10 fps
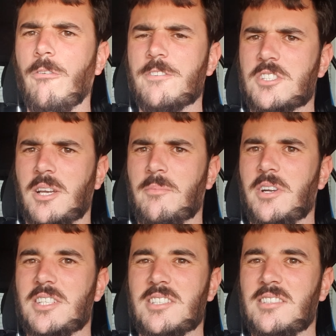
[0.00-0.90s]
for some
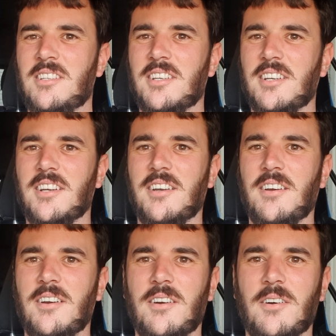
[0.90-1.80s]
reason.
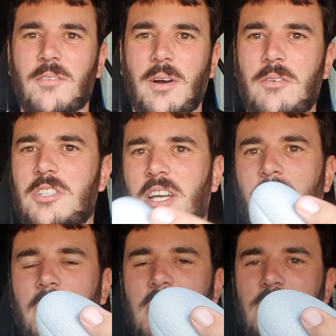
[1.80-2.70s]
Why would you hang
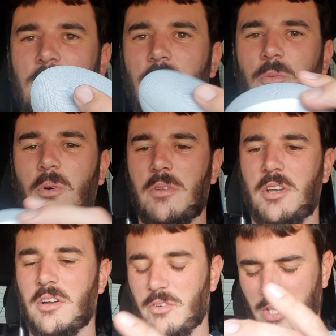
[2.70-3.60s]
one of these from the wall? You
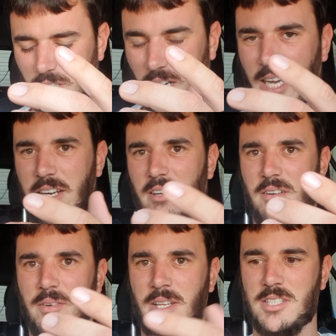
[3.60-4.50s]
can't really hide it
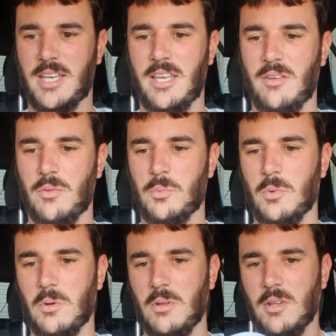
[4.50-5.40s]
when it's hanging on the
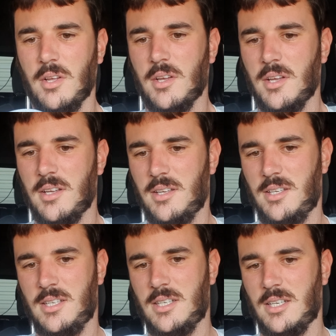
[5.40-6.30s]
wall.
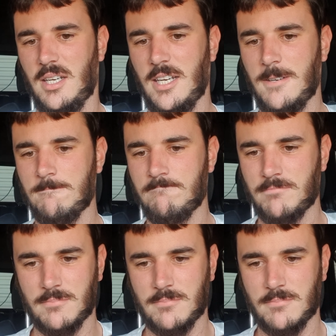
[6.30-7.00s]
And